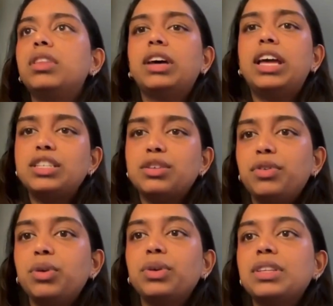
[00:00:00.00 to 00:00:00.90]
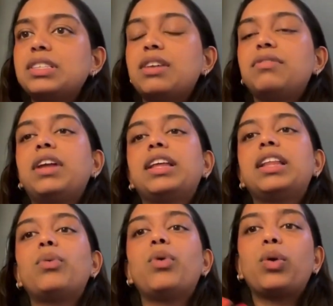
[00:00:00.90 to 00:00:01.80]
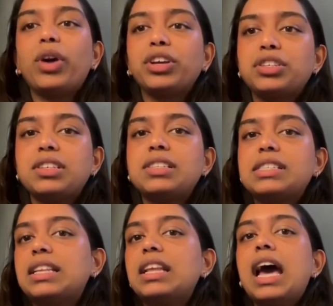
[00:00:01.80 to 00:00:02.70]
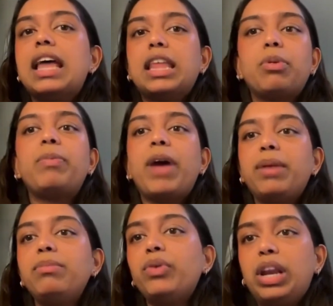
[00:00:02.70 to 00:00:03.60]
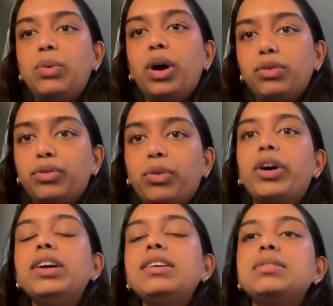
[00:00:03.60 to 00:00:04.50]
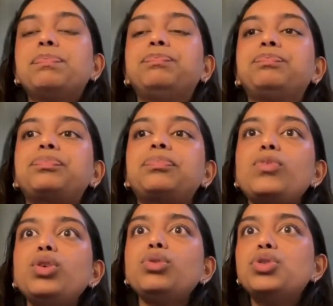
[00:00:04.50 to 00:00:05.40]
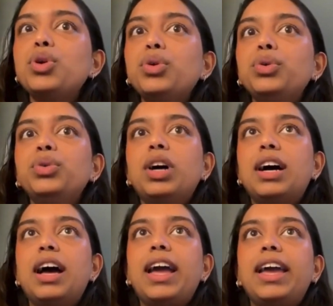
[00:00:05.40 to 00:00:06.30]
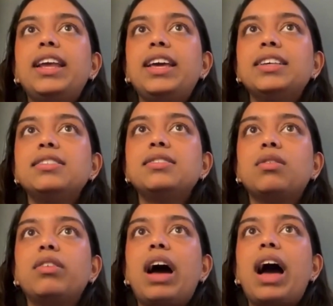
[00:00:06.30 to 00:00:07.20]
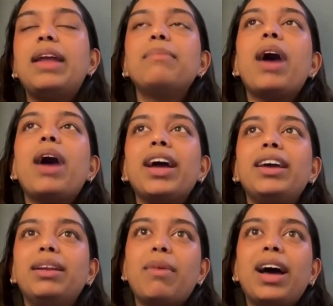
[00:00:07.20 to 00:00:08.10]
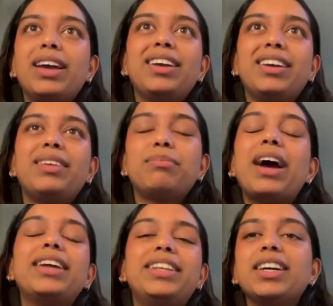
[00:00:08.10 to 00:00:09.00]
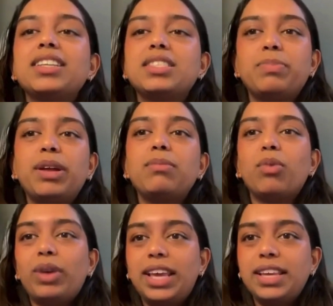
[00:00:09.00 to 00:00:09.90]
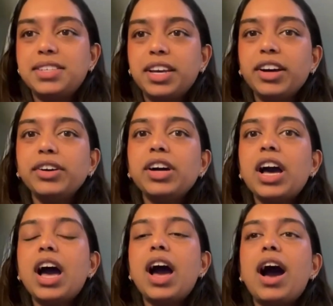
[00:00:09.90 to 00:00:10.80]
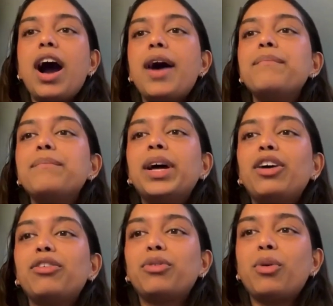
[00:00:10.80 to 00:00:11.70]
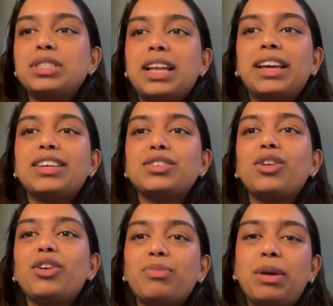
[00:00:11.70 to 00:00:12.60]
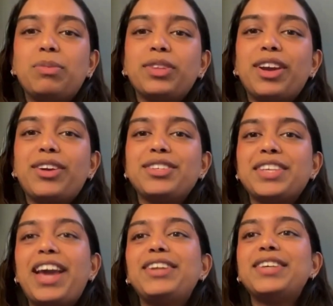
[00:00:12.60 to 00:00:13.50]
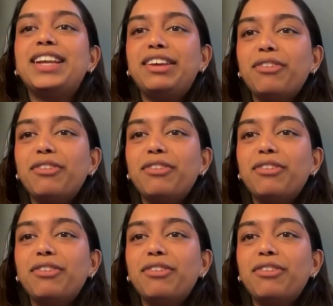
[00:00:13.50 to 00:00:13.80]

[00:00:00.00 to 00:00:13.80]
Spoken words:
interview and stuff like that, what questions, and they prepared me really well for it. So it is, in my idea, it's a bit more easier. But of course, like there's a lot of people that are scared to leave